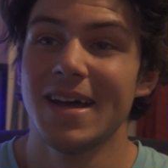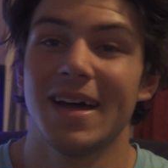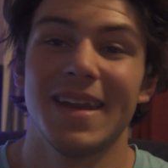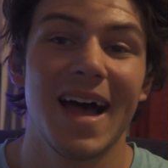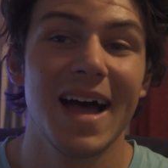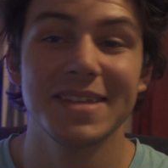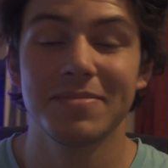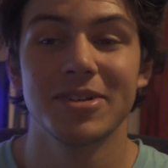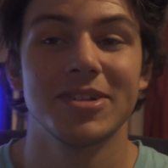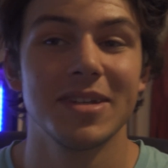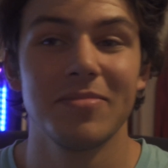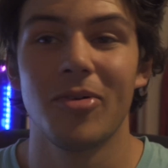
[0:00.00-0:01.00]
And not as
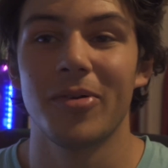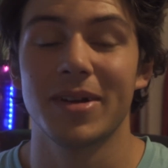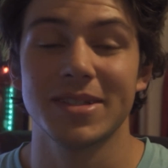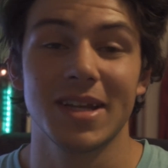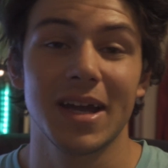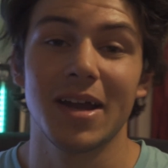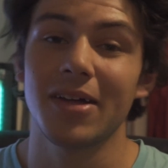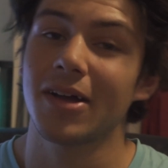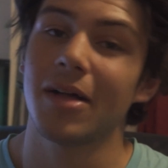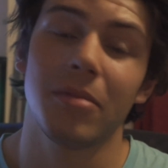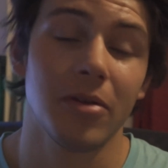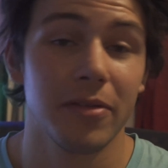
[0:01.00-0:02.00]
much anymore because I got a
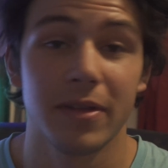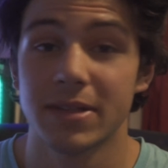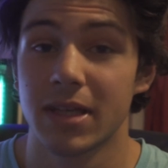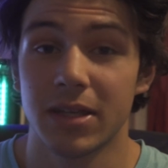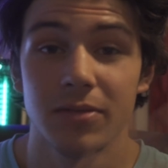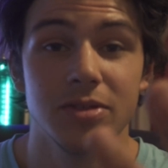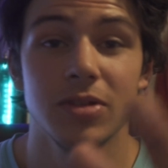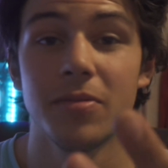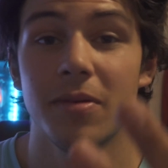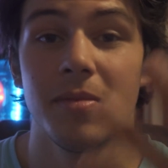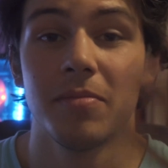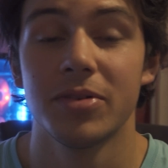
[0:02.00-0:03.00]
couple other things like
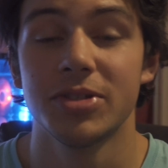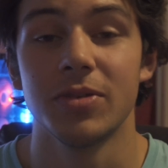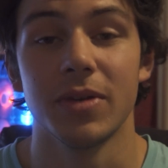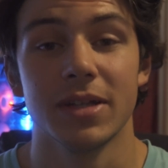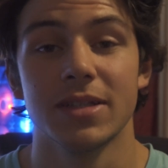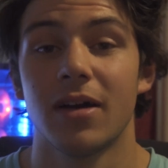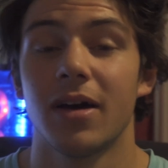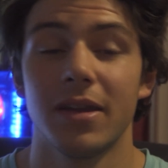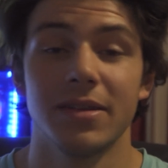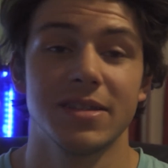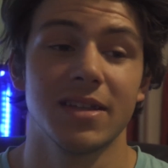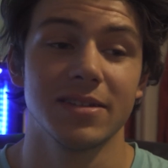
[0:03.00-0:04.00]
YouTube I've been pursuing a
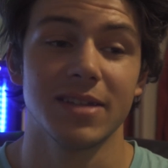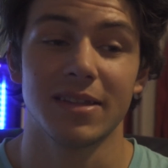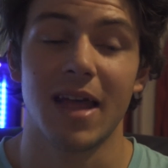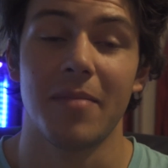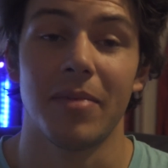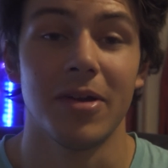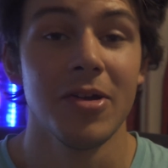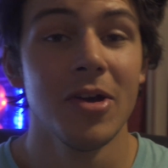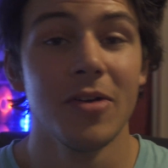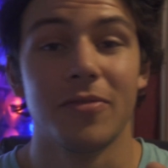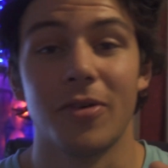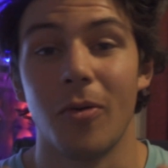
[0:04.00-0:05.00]
ton, things like that. But
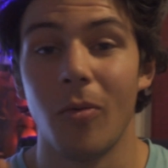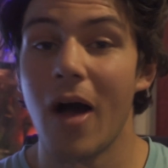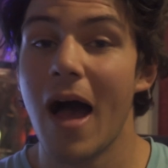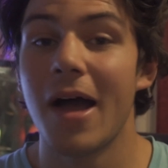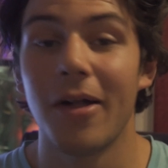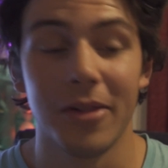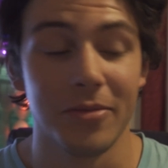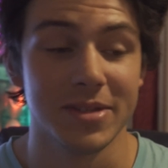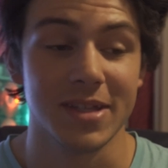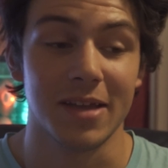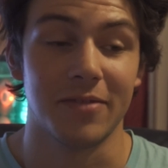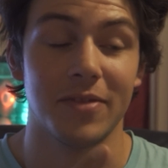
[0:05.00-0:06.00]
for a while it was
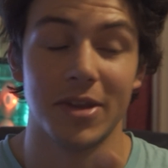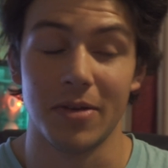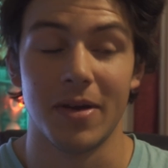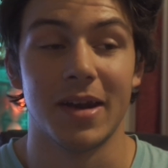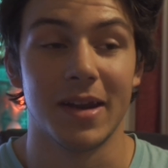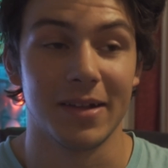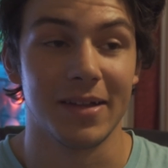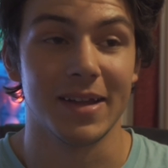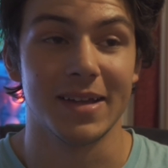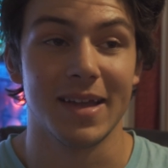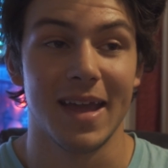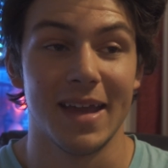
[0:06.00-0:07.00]
like video editing like
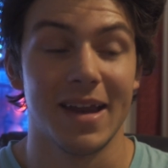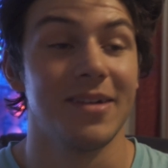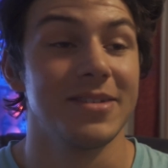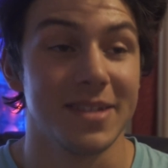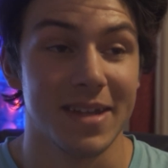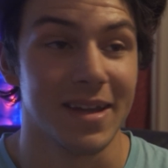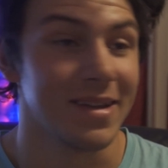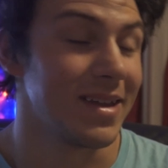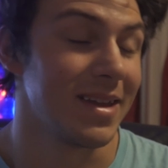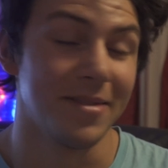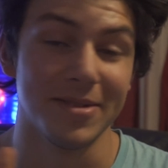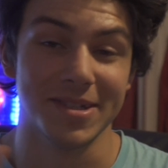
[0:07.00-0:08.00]
8 hours a day,
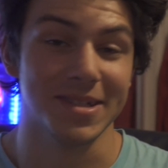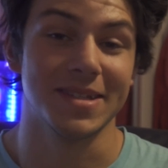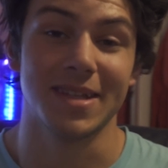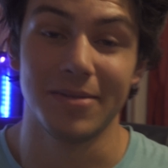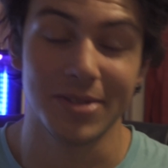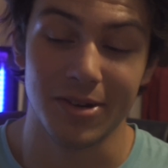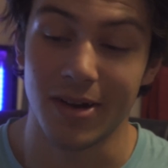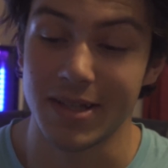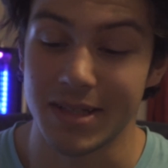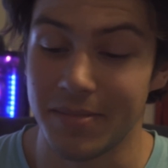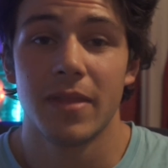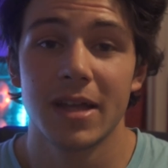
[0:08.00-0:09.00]
and it was
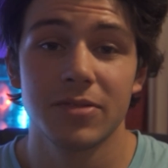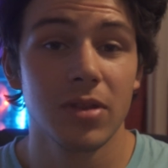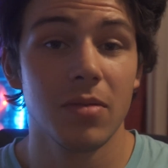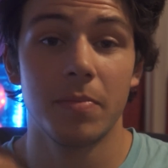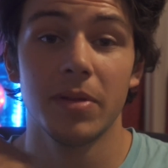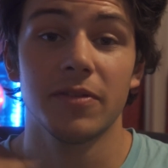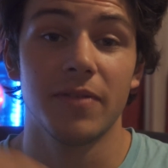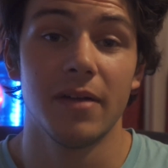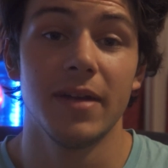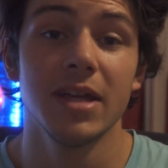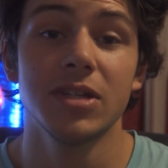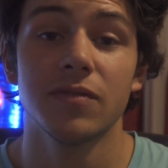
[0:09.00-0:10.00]
crazy. But that's really what built the
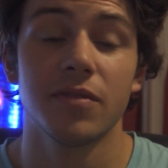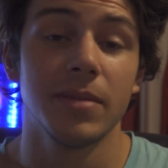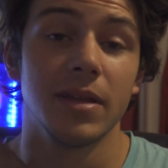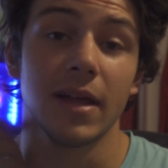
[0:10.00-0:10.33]
foundation for me.